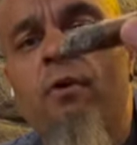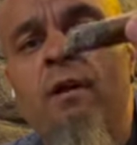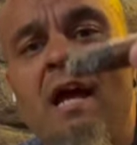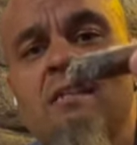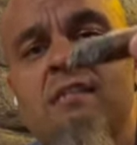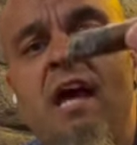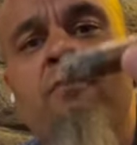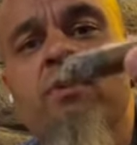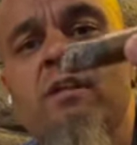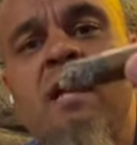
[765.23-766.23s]
a nice
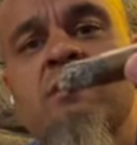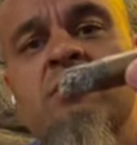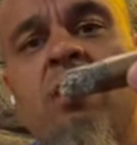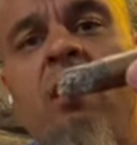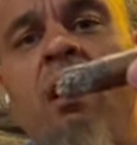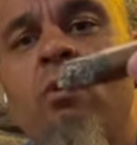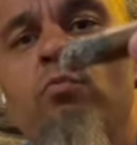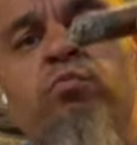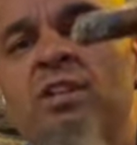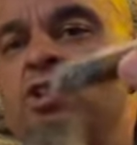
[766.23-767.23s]
everyday cigar
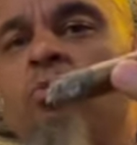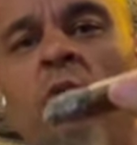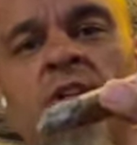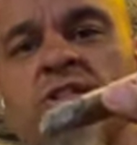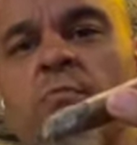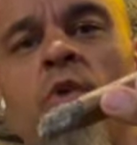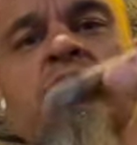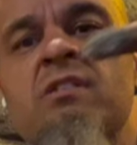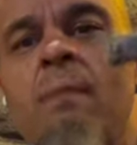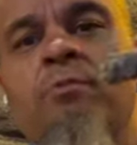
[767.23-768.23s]
when you want to smoke
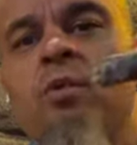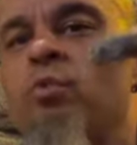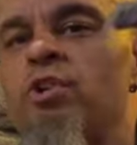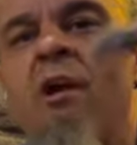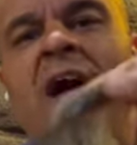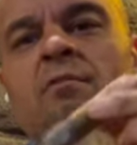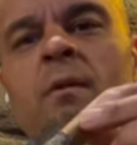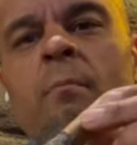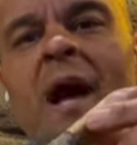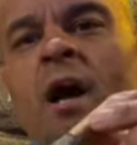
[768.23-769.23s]
something when you're out and
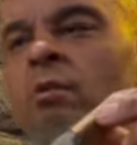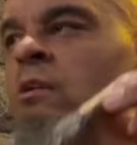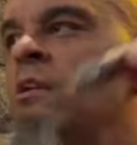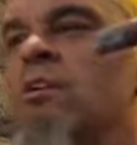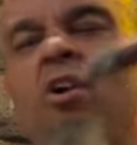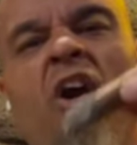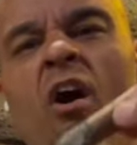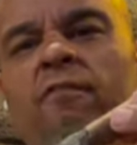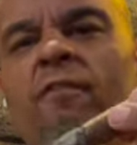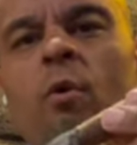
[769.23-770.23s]
about,
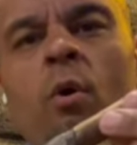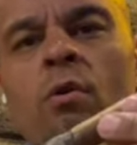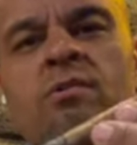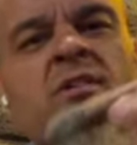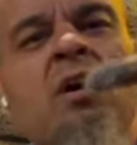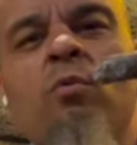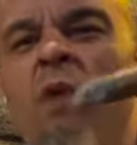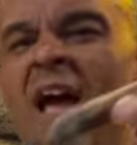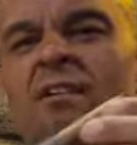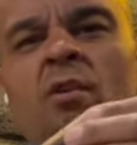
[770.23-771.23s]
golf course,
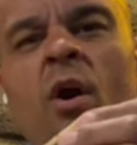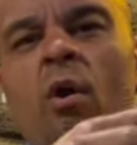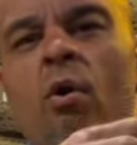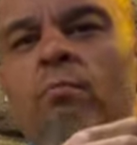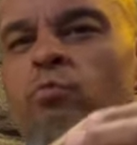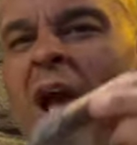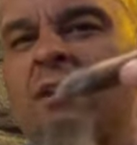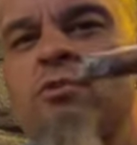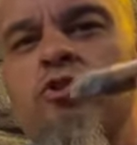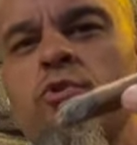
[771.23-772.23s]
riding home,
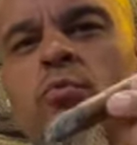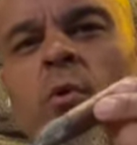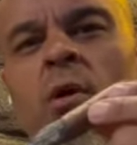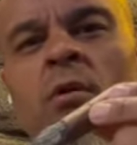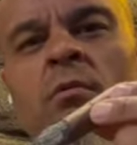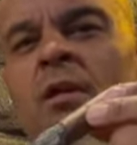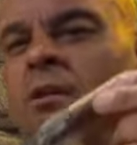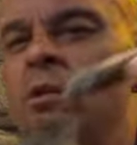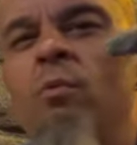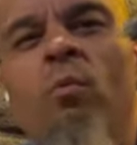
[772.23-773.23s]
riding to work,
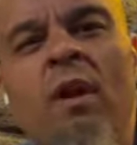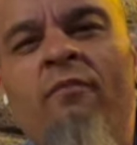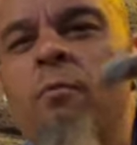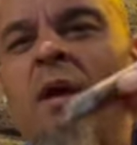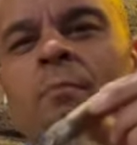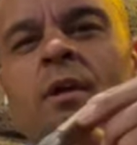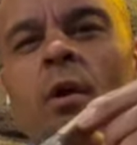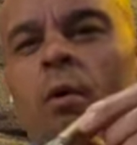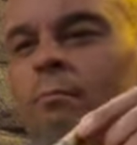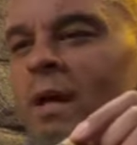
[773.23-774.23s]
whatever may be
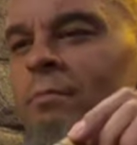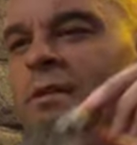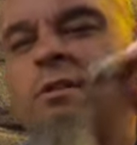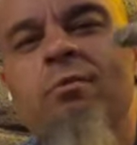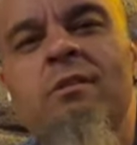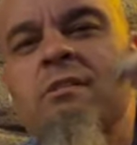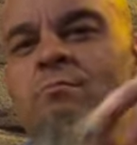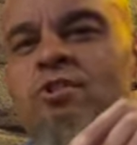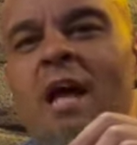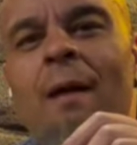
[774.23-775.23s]
going. Maybe you're doing some
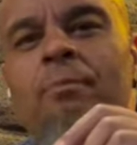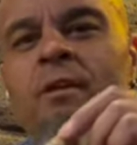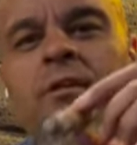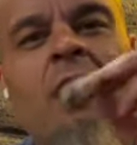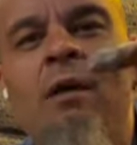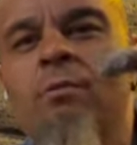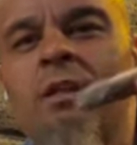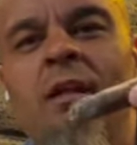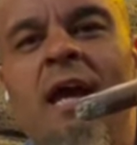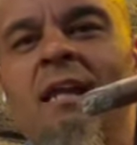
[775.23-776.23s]
shopping and you're out with
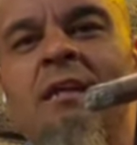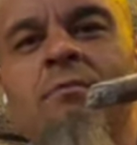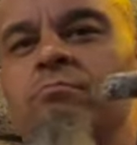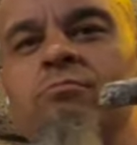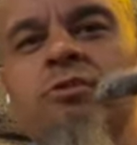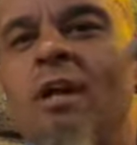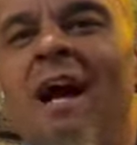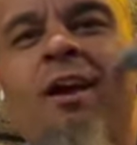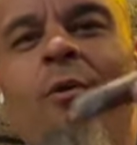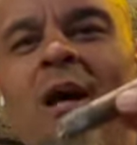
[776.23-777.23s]
the lady and you
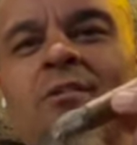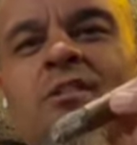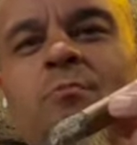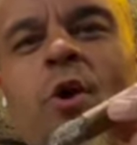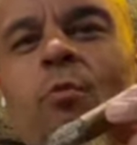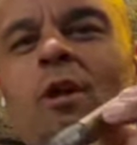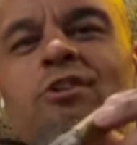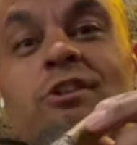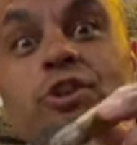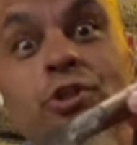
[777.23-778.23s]
got to go out and smoke while
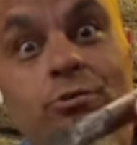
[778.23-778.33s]
she's shoe